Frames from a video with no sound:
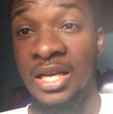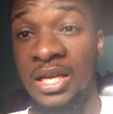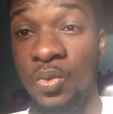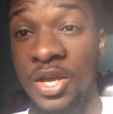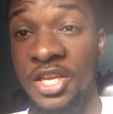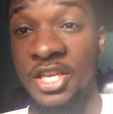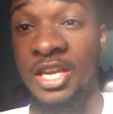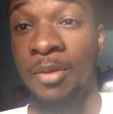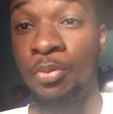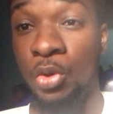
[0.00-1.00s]
where he
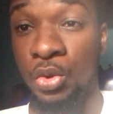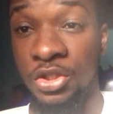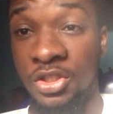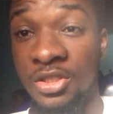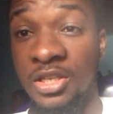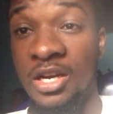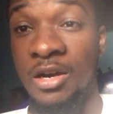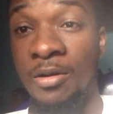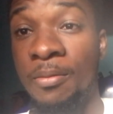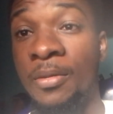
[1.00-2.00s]
approached
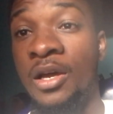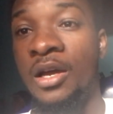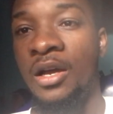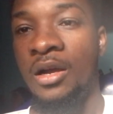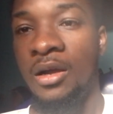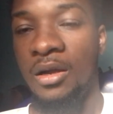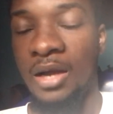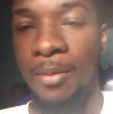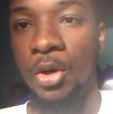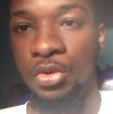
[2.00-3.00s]

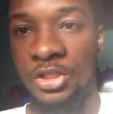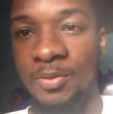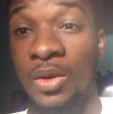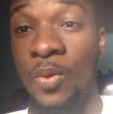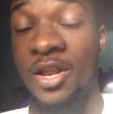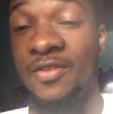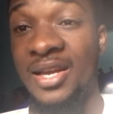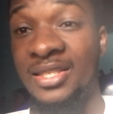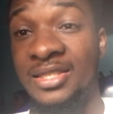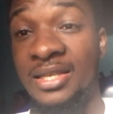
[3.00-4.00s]
Kamaru Usman. Whenever
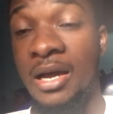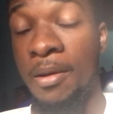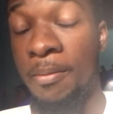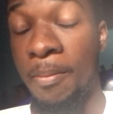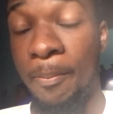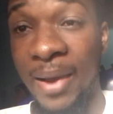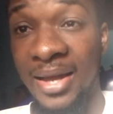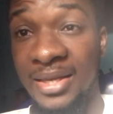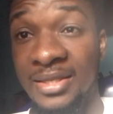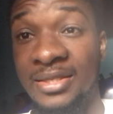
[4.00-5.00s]
his
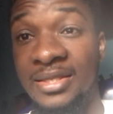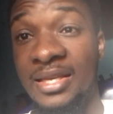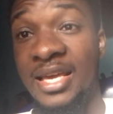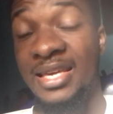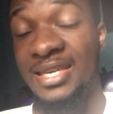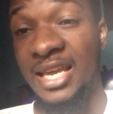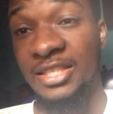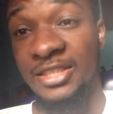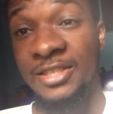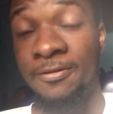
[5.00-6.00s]
back is
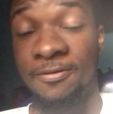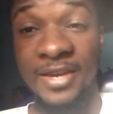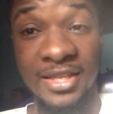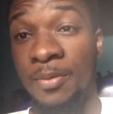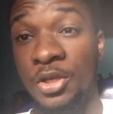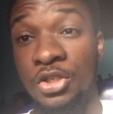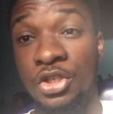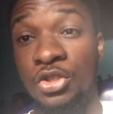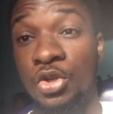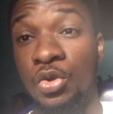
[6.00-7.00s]
against the fence,
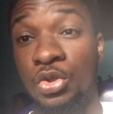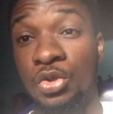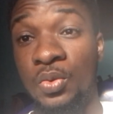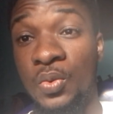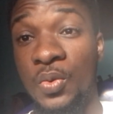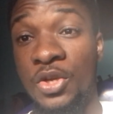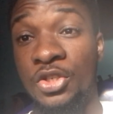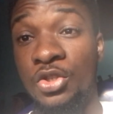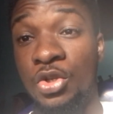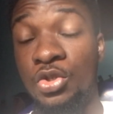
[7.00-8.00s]
he's not going
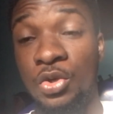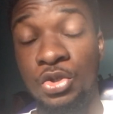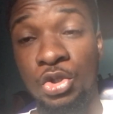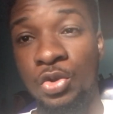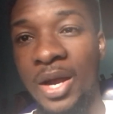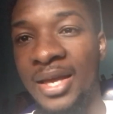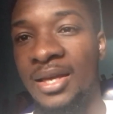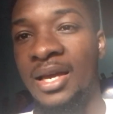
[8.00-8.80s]
to try